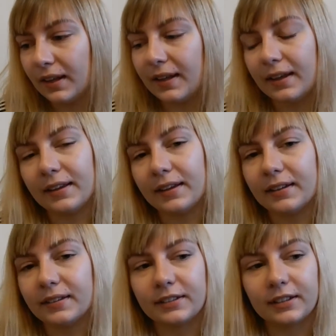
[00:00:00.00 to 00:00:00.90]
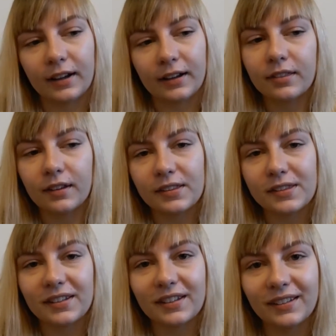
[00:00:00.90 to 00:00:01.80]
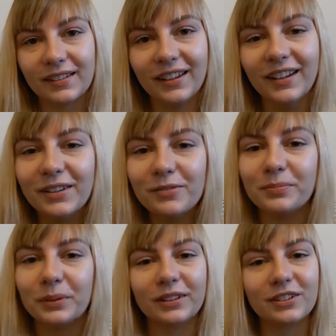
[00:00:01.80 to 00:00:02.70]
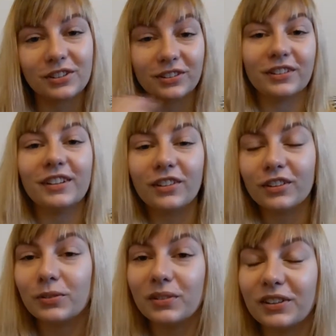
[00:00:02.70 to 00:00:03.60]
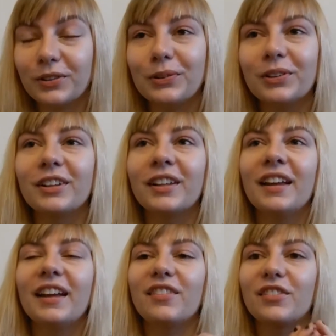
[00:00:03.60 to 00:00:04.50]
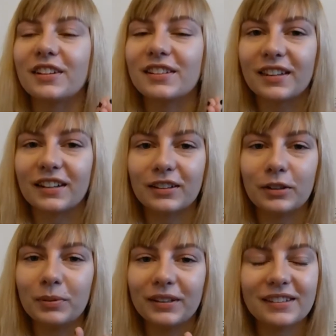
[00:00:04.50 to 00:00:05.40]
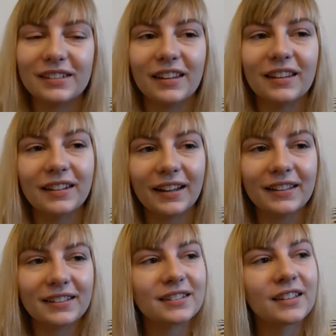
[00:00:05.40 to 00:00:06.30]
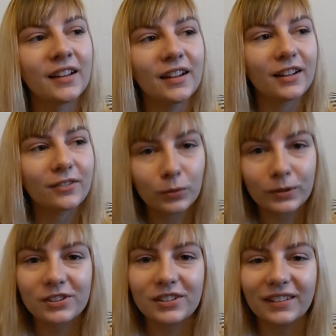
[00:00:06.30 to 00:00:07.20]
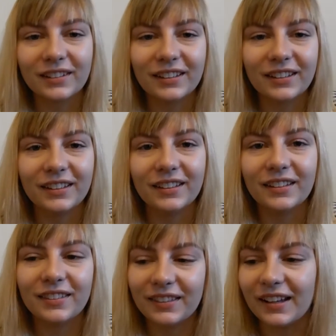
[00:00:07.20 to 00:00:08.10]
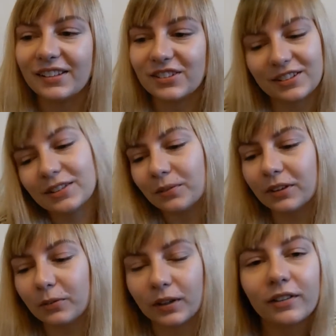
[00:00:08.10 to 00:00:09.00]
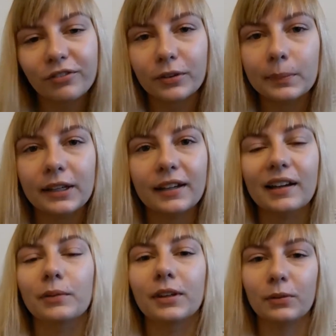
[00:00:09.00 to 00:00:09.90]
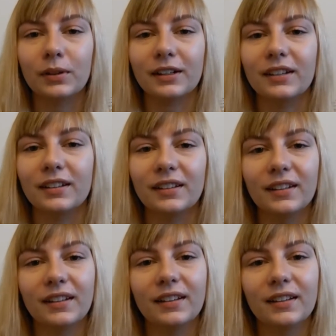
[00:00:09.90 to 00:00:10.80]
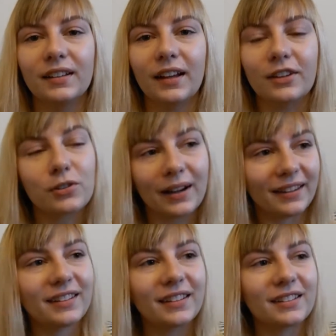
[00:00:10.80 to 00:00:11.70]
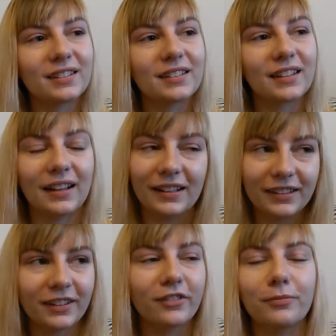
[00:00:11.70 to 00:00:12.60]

And I thought that bullet journaling looked really cool and very aesthetically pleasing and nice. Unfortunately, that just didn't really work for me. I tried it kind of,